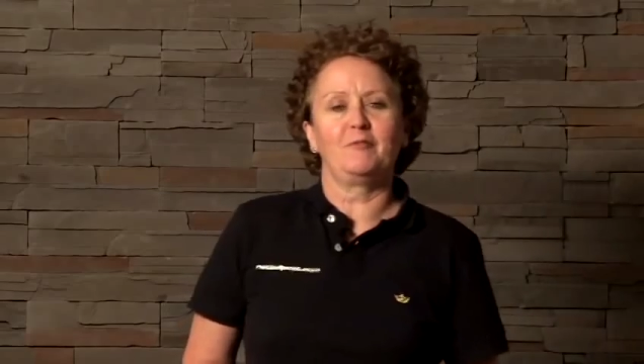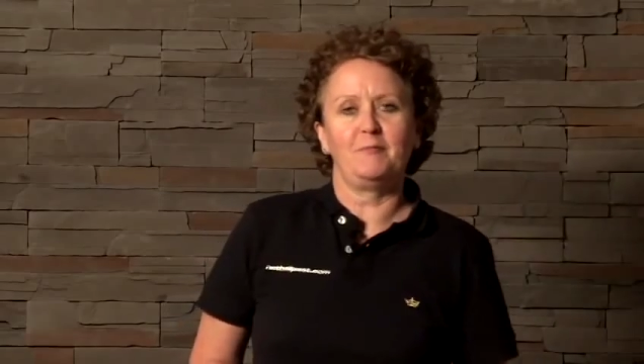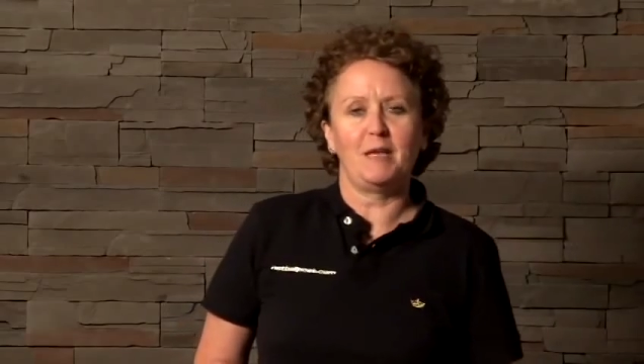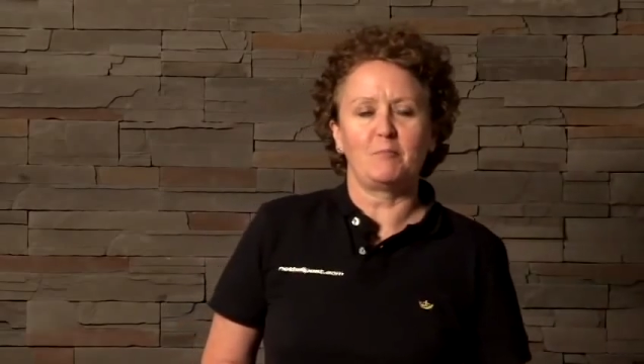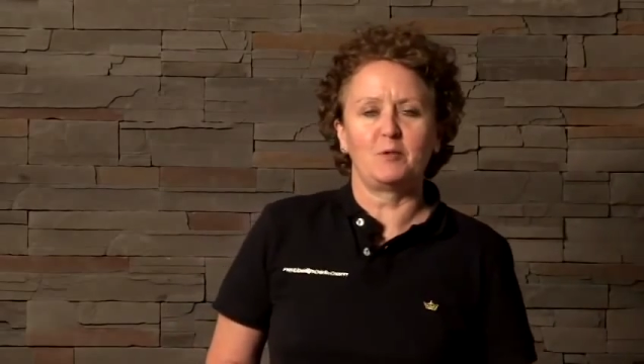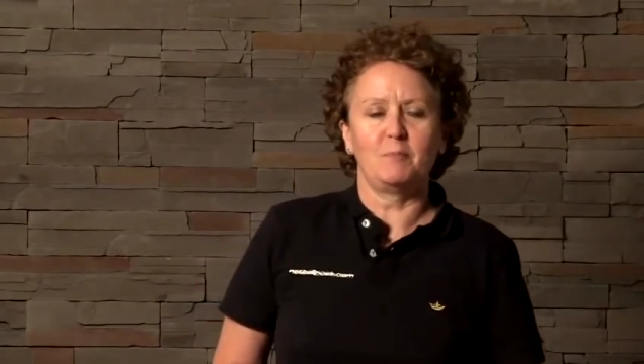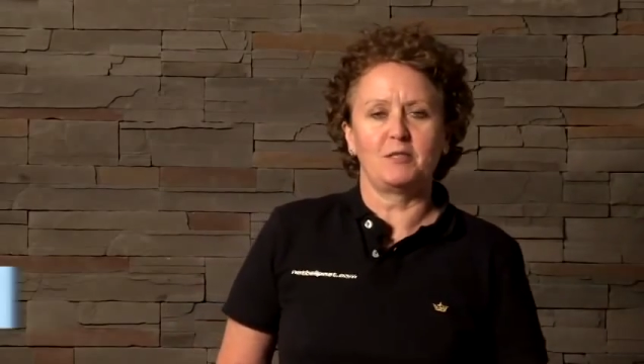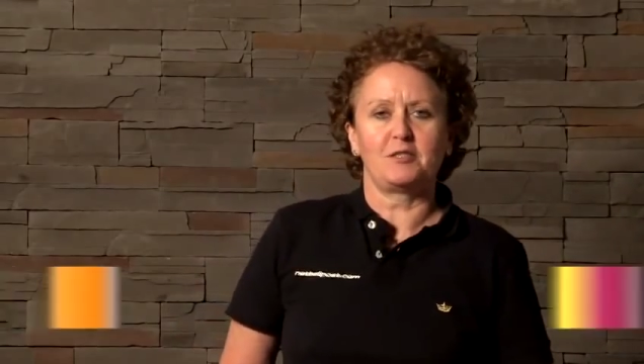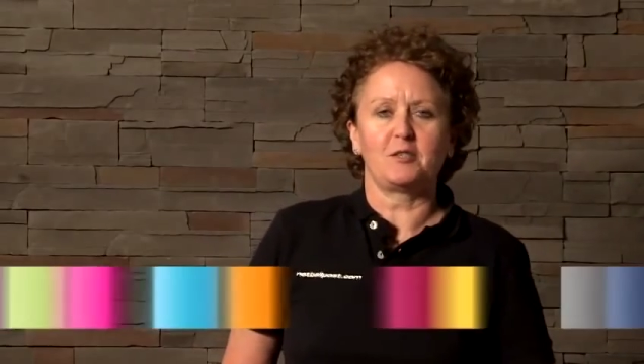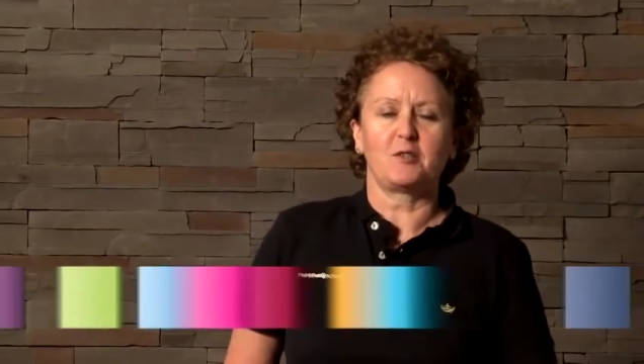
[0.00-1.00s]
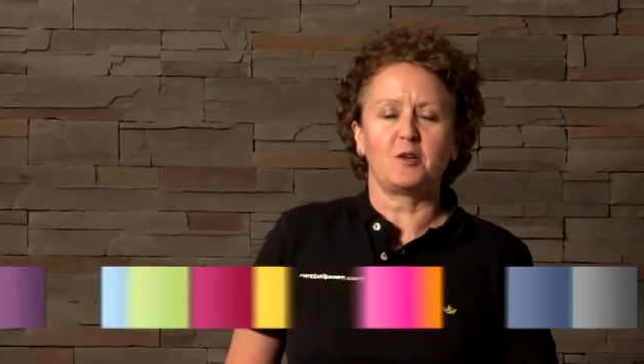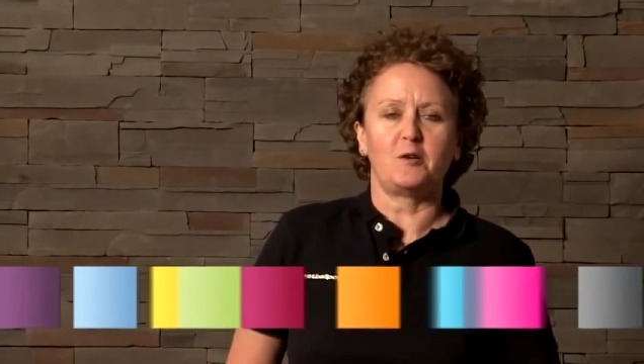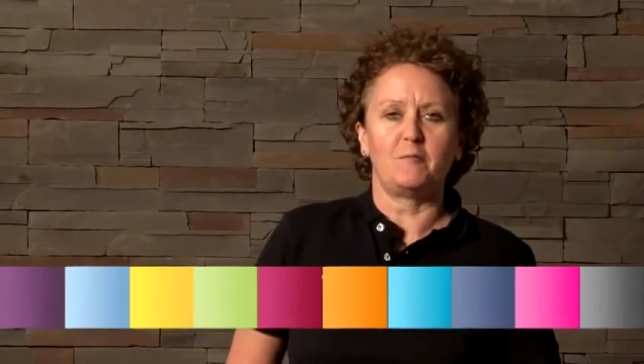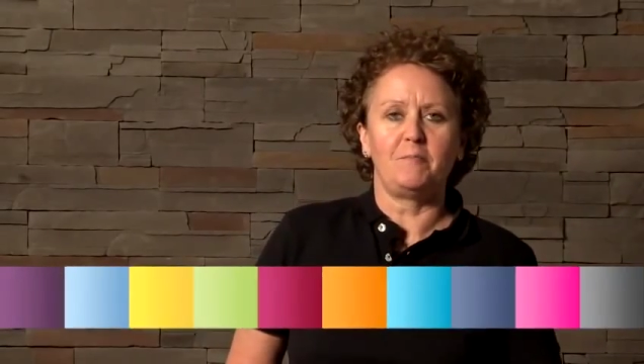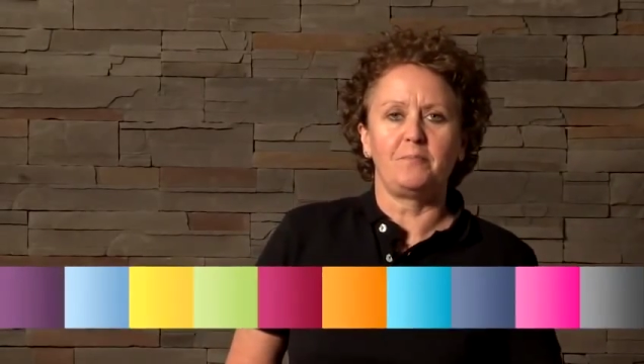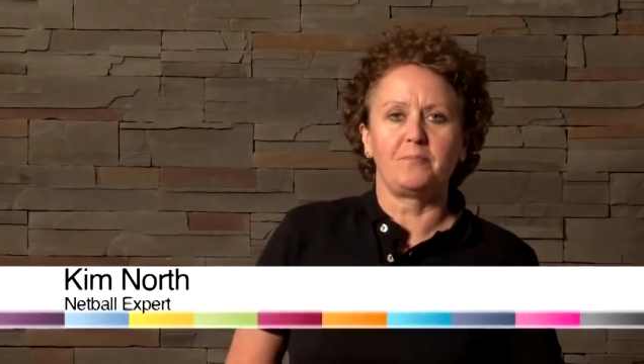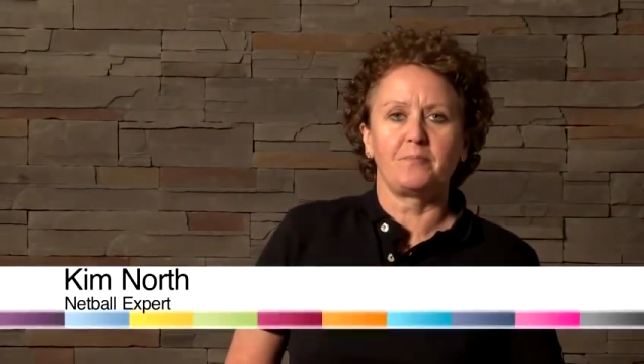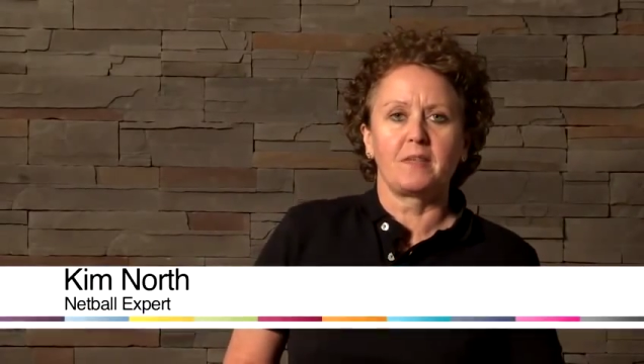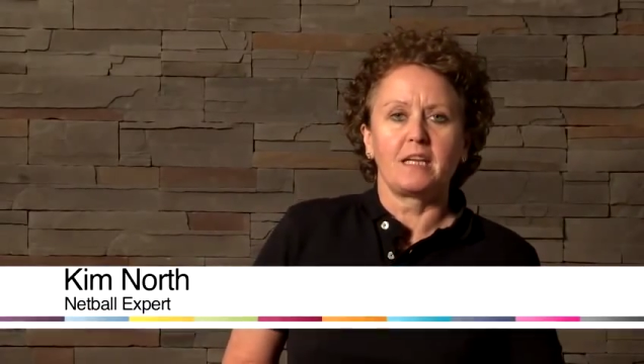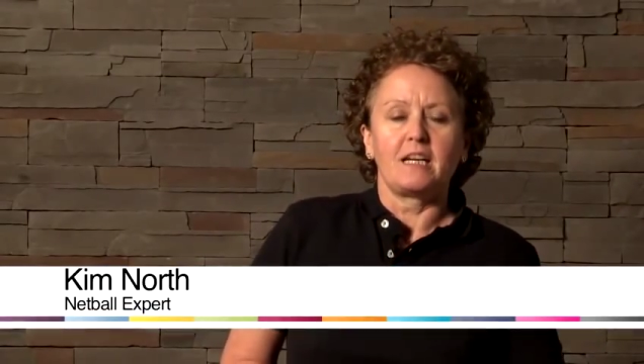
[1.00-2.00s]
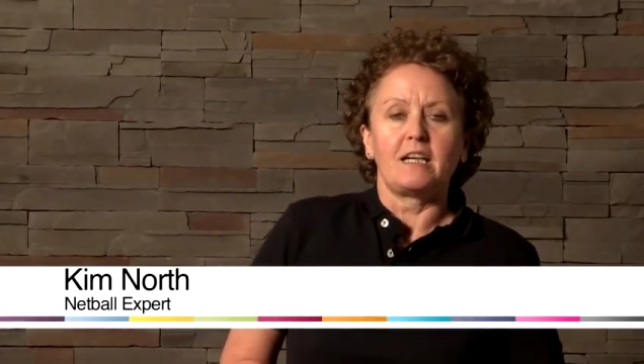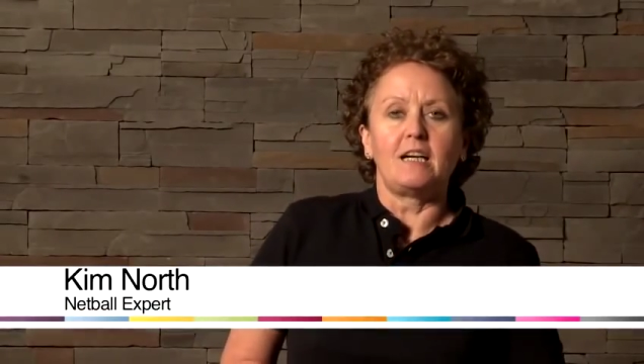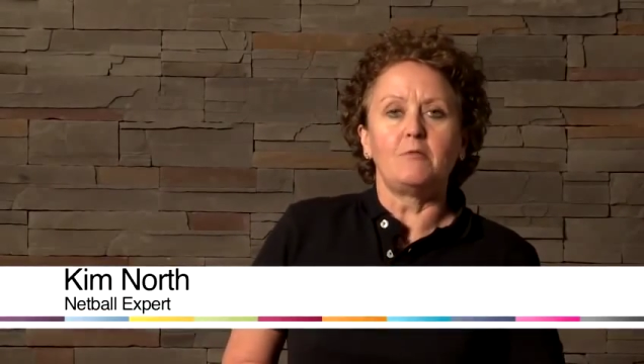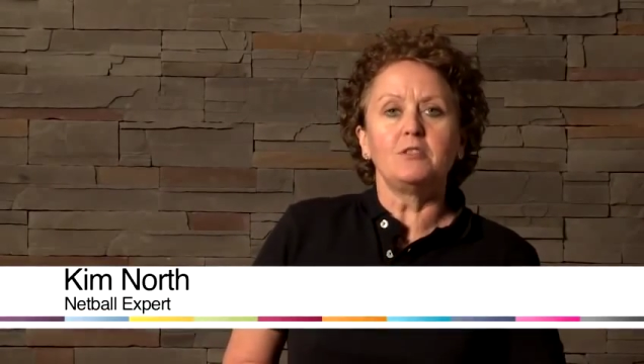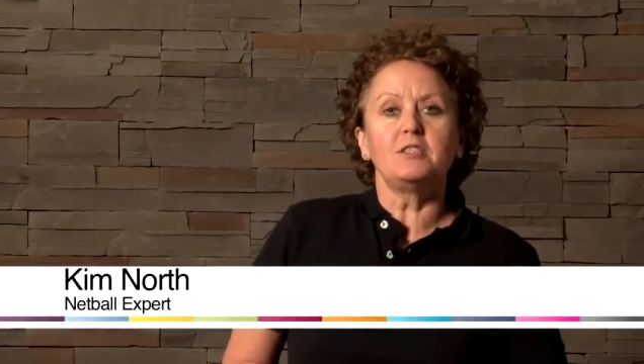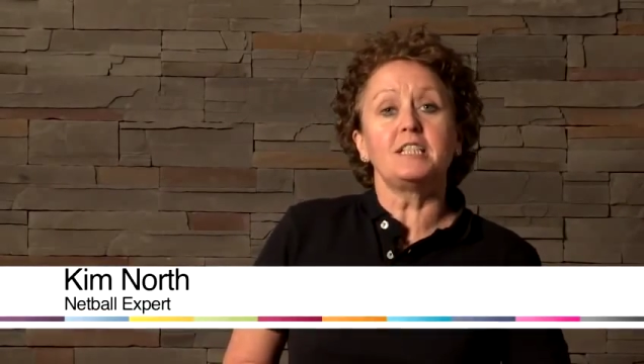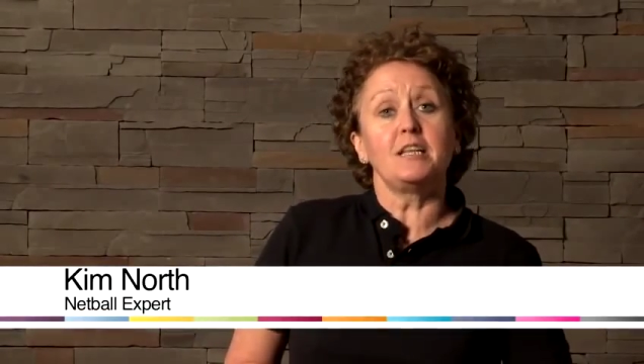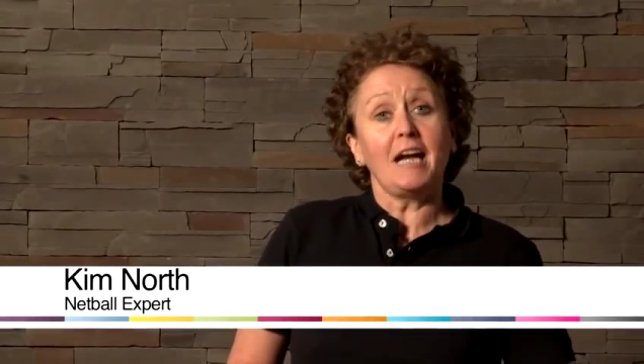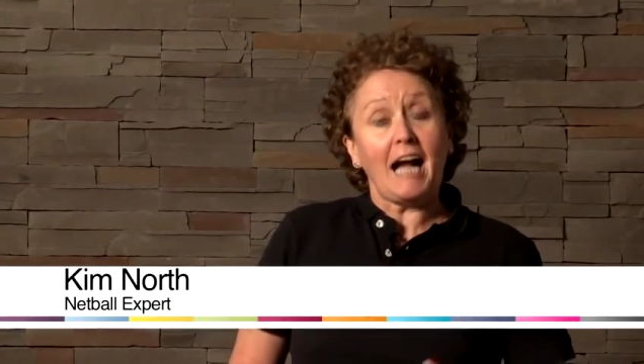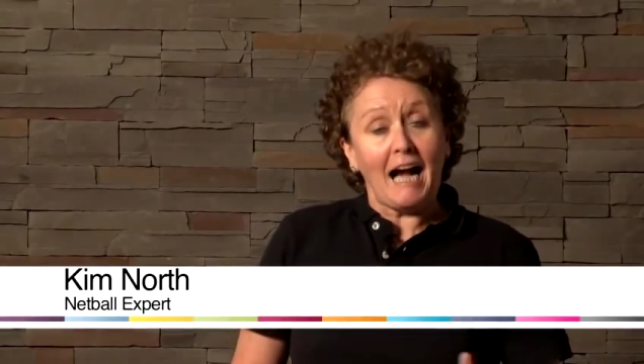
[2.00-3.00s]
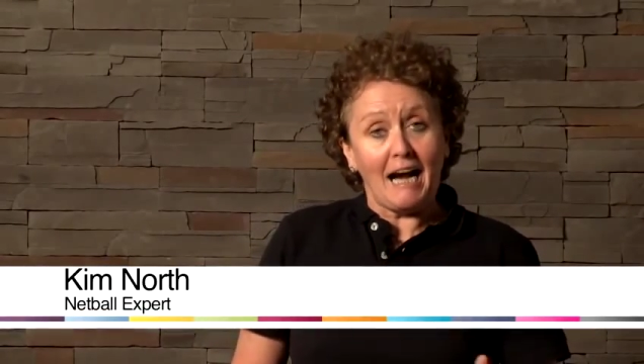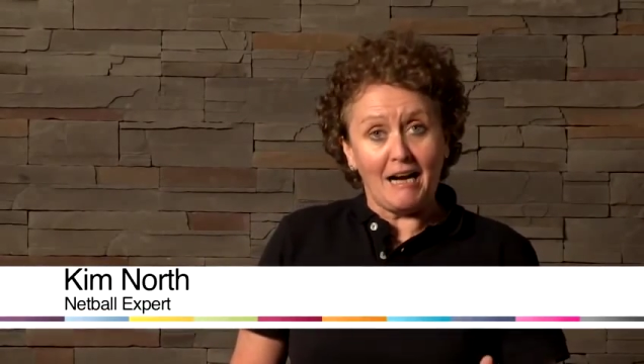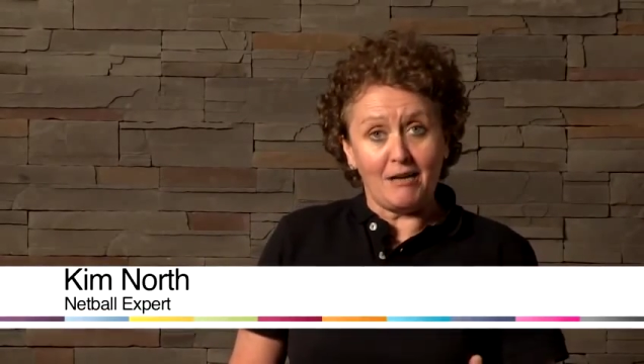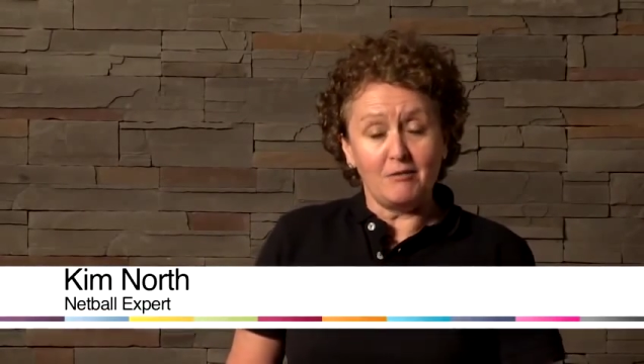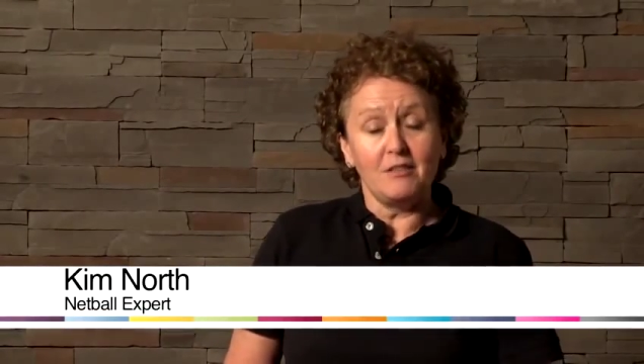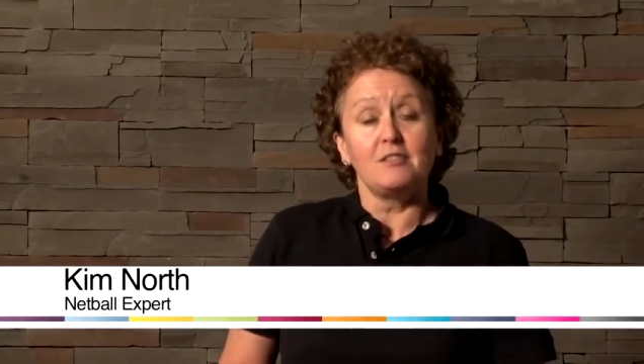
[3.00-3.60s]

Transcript: from netballpost.com. I want to tell you how